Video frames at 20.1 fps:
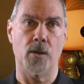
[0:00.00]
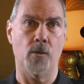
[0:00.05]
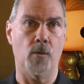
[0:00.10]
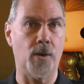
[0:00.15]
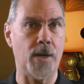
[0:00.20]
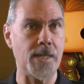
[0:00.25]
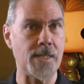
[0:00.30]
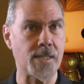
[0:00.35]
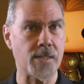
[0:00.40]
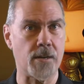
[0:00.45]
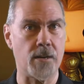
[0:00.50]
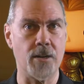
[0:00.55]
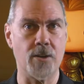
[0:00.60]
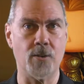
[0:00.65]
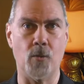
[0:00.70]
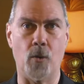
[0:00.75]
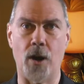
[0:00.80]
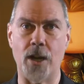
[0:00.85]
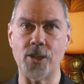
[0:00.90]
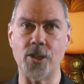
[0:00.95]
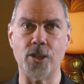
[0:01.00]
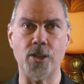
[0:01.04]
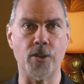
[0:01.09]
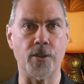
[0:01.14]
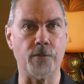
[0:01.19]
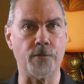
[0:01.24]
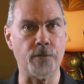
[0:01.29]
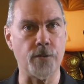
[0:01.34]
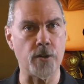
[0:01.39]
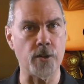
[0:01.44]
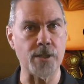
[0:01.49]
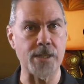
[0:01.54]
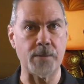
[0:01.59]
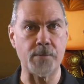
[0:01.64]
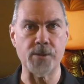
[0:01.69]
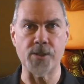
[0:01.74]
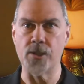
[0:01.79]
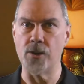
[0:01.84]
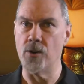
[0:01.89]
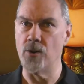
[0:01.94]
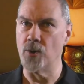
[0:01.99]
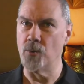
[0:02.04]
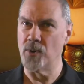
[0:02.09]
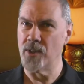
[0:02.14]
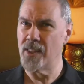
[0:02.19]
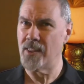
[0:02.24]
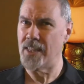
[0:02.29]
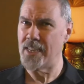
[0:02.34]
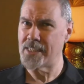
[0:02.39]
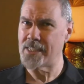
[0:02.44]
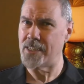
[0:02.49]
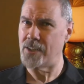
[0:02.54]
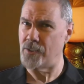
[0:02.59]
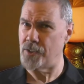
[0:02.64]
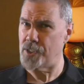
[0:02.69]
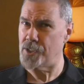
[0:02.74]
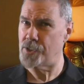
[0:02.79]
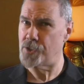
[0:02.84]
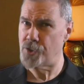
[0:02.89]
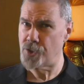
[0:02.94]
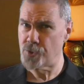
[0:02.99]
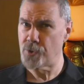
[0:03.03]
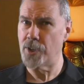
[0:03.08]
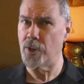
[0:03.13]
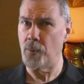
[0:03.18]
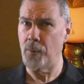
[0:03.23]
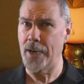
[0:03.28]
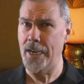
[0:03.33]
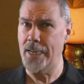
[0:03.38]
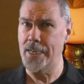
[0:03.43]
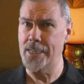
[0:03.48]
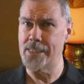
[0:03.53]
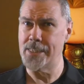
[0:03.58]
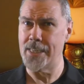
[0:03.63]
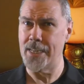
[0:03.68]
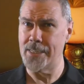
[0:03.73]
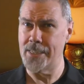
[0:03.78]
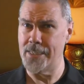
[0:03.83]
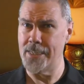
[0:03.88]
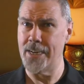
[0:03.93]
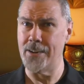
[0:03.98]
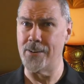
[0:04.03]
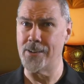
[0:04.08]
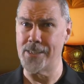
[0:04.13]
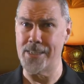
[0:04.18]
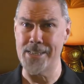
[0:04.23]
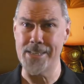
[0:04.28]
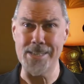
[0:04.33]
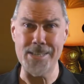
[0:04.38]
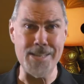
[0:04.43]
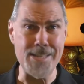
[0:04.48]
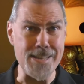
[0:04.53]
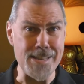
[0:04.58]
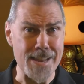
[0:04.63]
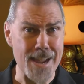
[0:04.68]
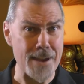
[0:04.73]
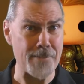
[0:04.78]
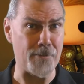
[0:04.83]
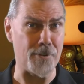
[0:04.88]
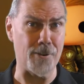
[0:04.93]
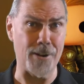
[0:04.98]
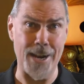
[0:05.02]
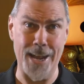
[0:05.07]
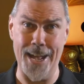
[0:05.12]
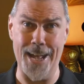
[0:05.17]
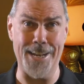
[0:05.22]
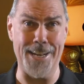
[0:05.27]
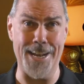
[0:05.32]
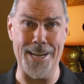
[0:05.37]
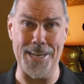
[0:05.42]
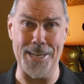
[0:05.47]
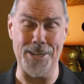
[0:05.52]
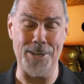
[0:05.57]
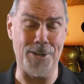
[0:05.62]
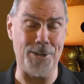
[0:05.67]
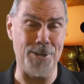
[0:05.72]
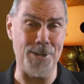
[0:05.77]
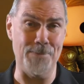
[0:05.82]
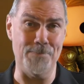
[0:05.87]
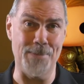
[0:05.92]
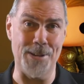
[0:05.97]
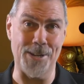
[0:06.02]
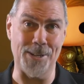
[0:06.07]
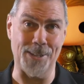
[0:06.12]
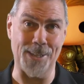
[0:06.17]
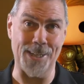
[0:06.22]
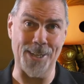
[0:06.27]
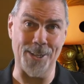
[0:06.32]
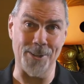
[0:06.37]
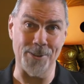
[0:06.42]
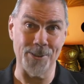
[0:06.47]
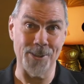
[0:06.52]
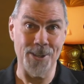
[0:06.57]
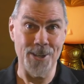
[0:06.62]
When I started watching the first episode, one of the things I noticed straight away is that Daenerys never had any good mental health.